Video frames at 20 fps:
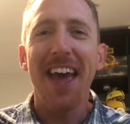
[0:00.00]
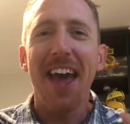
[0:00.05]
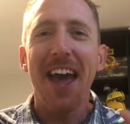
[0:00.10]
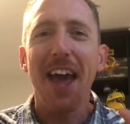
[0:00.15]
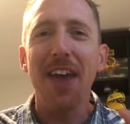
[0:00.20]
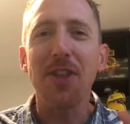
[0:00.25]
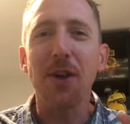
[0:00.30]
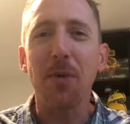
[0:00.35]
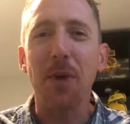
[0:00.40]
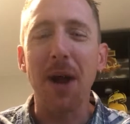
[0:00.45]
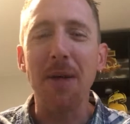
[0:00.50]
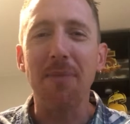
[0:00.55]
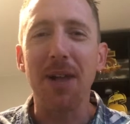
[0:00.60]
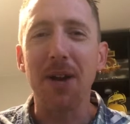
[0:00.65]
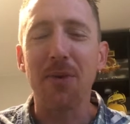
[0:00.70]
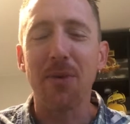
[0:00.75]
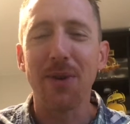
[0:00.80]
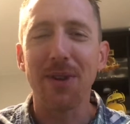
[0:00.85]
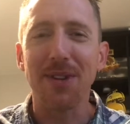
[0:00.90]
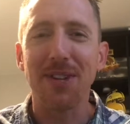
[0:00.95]
Hey there, Ryan
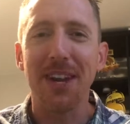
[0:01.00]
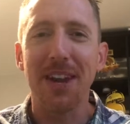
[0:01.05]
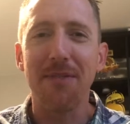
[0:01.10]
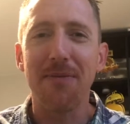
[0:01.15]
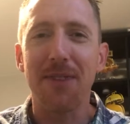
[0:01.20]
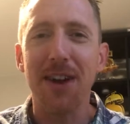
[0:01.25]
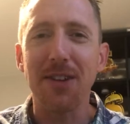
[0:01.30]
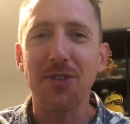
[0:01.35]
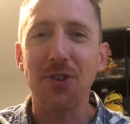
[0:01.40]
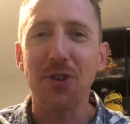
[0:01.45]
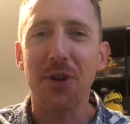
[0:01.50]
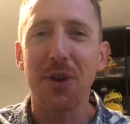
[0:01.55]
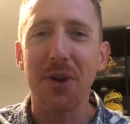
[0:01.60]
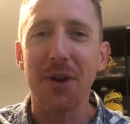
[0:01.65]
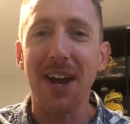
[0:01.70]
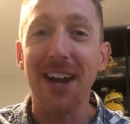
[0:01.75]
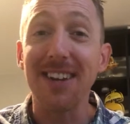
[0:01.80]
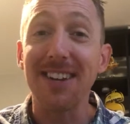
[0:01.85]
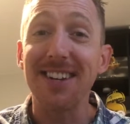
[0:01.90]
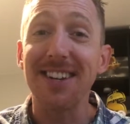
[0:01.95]
Black Real Estate Investor here,
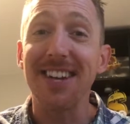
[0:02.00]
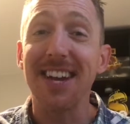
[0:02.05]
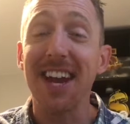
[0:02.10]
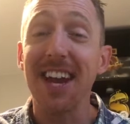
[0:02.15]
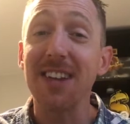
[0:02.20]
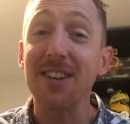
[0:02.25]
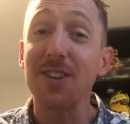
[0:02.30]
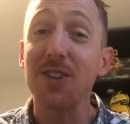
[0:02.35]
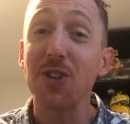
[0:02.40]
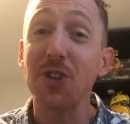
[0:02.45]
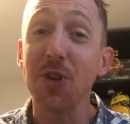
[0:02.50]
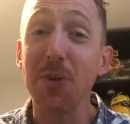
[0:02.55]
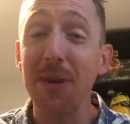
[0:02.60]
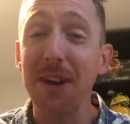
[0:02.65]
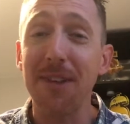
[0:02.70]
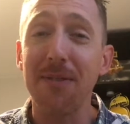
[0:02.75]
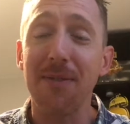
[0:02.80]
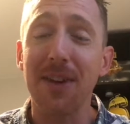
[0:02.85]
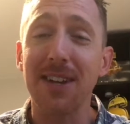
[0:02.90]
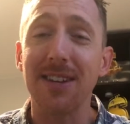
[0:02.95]
and in today's
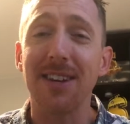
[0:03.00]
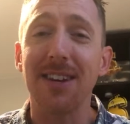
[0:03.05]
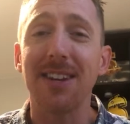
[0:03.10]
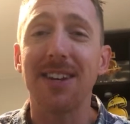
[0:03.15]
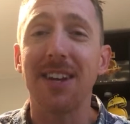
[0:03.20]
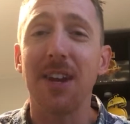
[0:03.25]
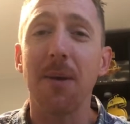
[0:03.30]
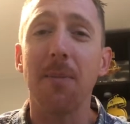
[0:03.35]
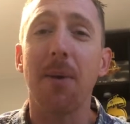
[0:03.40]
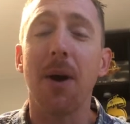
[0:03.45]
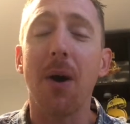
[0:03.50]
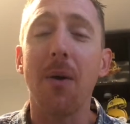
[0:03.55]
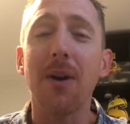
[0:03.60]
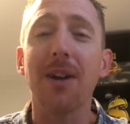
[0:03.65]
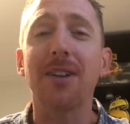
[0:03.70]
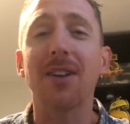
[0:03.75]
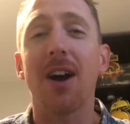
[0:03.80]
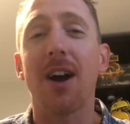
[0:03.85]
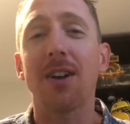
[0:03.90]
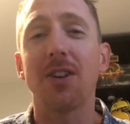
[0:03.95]
2-minute investing tip, I want
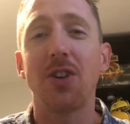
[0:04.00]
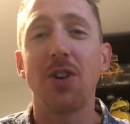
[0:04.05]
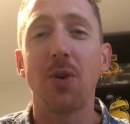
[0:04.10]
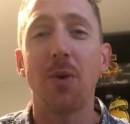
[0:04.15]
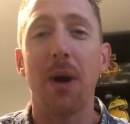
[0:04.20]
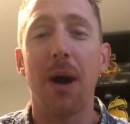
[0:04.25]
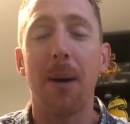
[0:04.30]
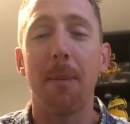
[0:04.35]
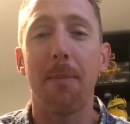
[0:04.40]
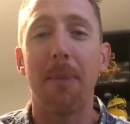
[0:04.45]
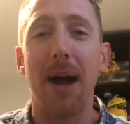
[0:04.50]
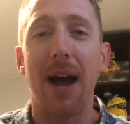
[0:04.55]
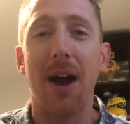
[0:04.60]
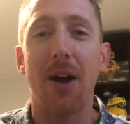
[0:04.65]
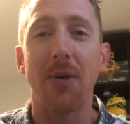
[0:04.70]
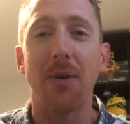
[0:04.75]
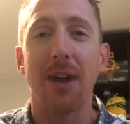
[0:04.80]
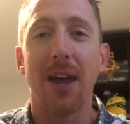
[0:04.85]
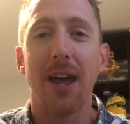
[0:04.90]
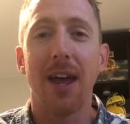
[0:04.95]
to talk to you
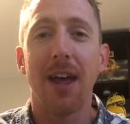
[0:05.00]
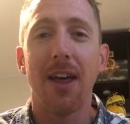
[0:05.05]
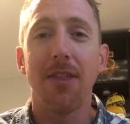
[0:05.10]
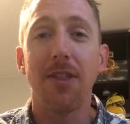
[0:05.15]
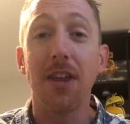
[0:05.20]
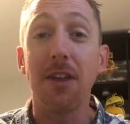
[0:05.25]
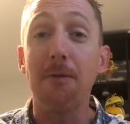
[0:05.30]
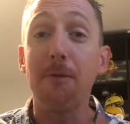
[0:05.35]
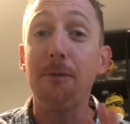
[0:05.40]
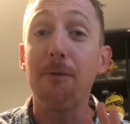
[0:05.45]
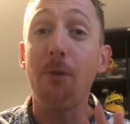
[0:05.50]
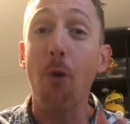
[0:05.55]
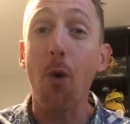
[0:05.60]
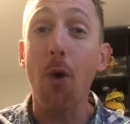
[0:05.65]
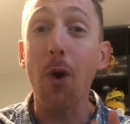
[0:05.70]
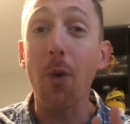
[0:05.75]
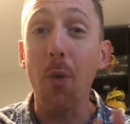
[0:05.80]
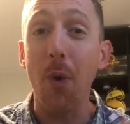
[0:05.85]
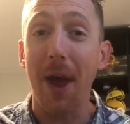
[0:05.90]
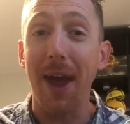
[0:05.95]
about the
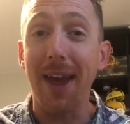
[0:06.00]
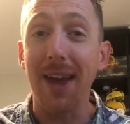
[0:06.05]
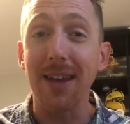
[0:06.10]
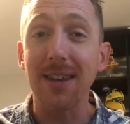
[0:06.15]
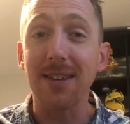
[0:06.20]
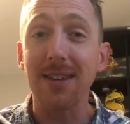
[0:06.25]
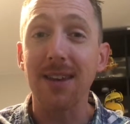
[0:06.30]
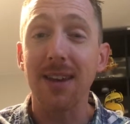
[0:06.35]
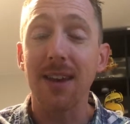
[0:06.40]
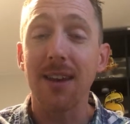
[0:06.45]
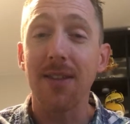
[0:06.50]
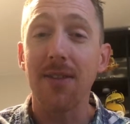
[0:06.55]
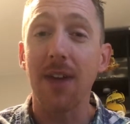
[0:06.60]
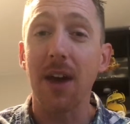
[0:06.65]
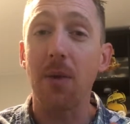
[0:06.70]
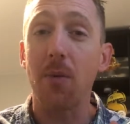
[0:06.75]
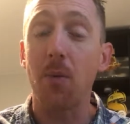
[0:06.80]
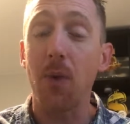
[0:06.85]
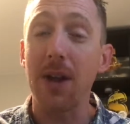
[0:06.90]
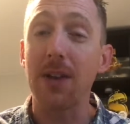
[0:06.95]
4 ways
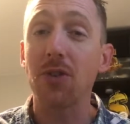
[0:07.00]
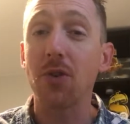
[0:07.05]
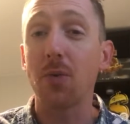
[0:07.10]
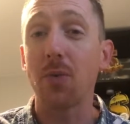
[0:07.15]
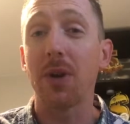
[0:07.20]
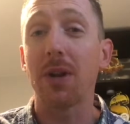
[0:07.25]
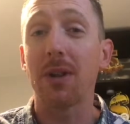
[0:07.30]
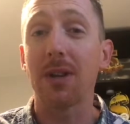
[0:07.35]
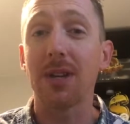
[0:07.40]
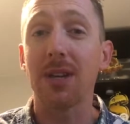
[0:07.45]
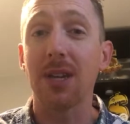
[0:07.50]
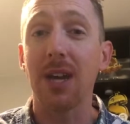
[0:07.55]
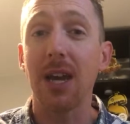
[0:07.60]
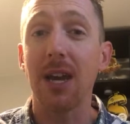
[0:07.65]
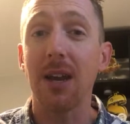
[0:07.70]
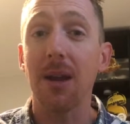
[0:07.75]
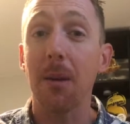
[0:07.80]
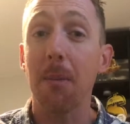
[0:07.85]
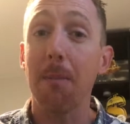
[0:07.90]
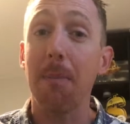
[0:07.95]
that rental real
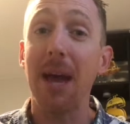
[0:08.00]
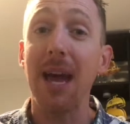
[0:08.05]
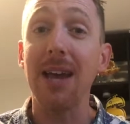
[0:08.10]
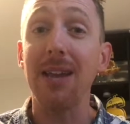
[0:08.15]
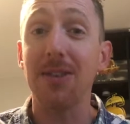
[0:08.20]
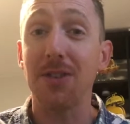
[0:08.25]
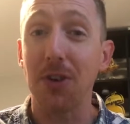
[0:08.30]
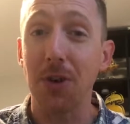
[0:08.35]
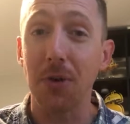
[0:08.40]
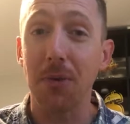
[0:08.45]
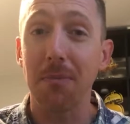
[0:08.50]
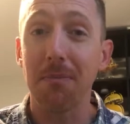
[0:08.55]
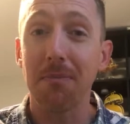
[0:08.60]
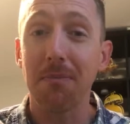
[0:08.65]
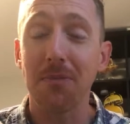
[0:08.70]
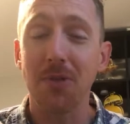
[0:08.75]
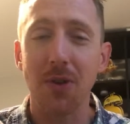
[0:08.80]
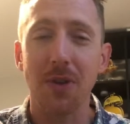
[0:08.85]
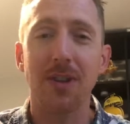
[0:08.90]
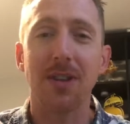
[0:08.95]
estate pays you.
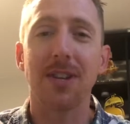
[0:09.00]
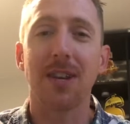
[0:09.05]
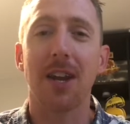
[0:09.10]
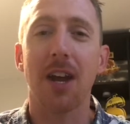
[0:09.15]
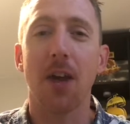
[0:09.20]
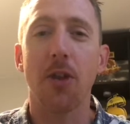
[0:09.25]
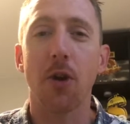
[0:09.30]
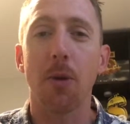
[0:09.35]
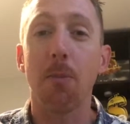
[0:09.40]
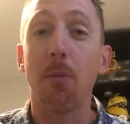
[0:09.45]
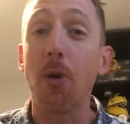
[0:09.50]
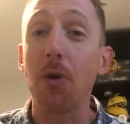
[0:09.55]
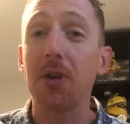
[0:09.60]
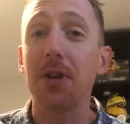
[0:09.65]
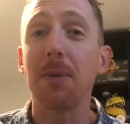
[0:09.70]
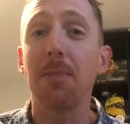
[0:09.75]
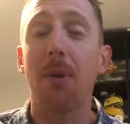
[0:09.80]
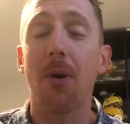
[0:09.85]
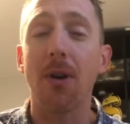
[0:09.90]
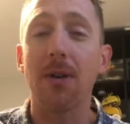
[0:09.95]
So this is another
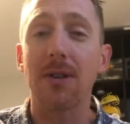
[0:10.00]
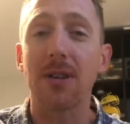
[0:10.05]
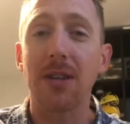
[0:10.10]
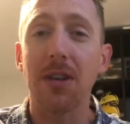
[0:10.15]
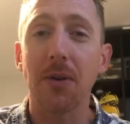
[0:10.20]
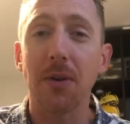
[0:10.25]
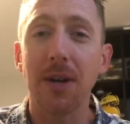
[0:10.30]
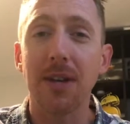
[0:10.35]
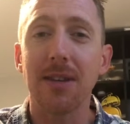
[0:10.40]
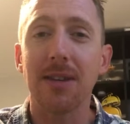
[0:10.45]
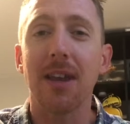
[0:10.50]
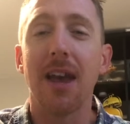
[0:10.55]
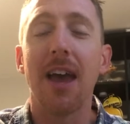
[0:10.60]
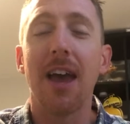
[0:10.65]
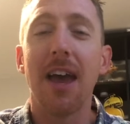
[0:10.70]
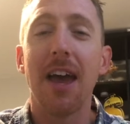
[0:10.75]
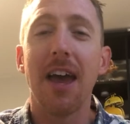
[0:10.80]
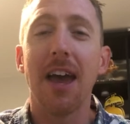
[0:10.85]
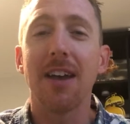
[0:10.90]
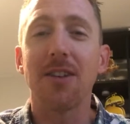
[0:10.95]
multi-part series,
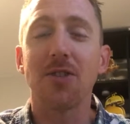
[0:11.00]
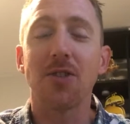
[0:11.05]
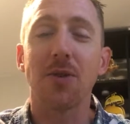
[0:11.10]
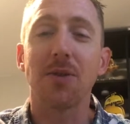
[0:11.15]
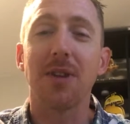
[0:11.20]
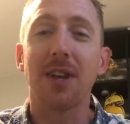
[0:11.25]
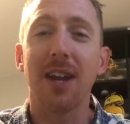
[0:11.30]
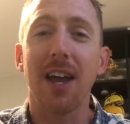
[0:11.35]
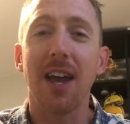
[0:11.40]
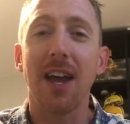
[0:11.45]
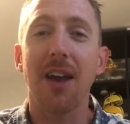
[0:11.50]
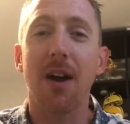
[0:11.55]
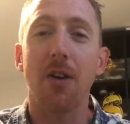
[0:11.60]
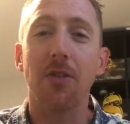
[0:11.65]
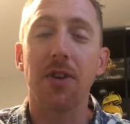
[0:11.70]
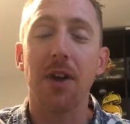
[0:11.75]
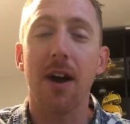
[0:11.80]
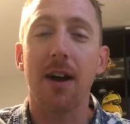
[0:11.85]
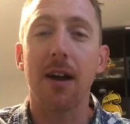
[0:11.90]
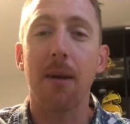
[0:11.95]
and so today I'll
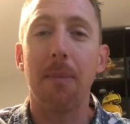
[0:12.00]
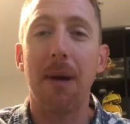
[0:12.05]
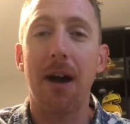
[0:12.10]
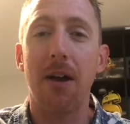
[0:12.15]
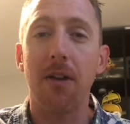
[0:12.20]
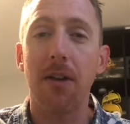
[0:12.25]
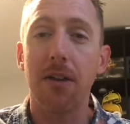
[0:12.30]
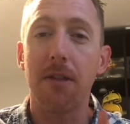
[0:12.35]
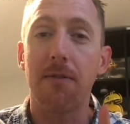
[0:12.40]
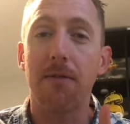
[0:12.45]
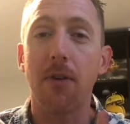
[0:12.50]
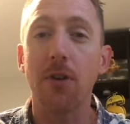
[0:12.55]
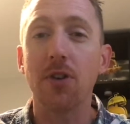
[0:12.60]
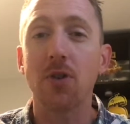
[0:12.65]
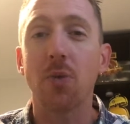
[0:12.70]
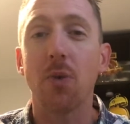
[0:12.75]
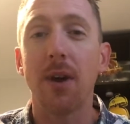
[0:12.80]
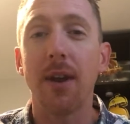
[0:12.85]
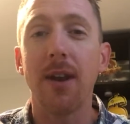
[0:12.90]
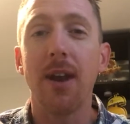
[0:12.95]
talk about the
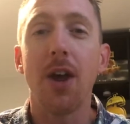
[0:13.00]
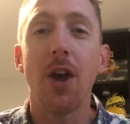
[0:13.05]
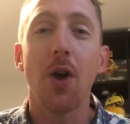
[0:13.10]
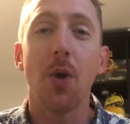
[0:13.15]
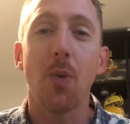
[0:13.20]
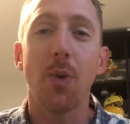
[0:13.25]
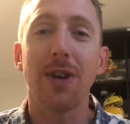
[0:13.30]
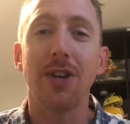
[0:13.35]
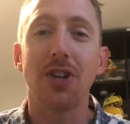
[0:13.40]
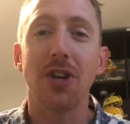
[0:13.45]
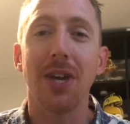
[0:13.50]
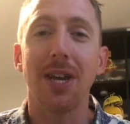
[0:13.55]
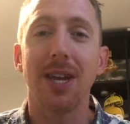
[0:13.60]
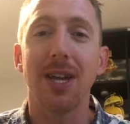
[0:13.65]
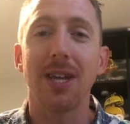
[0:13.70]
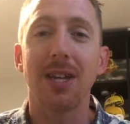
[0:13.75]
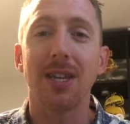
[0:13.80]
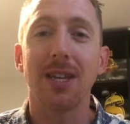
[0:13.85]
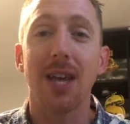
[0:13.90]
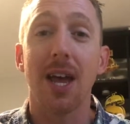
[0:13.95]
first one, which
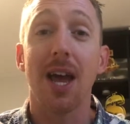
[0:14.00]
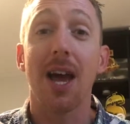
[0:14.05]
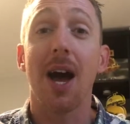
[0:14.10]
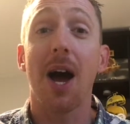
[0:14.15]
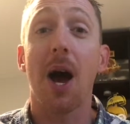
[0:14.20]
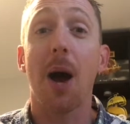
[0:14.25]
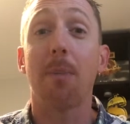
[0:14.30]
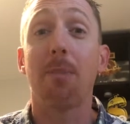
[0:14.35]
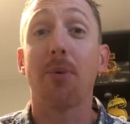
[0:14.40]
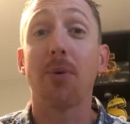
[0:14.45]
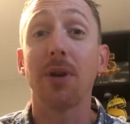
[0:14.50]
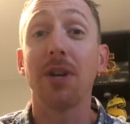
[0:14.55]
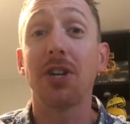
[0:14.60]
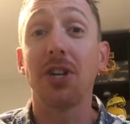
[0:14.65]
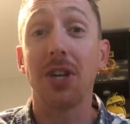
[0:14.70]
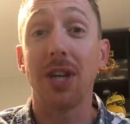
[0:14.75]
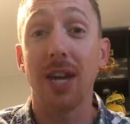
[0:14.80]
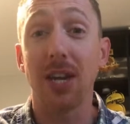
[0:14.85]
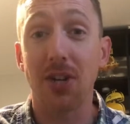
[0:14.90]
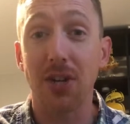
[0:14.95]
is
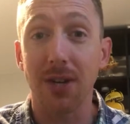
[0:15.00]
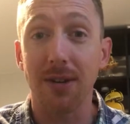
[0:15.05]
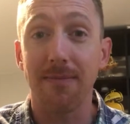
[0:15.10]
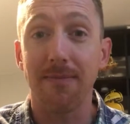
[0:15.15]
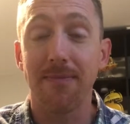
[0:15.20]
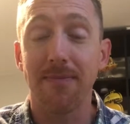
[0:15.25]
appreciation.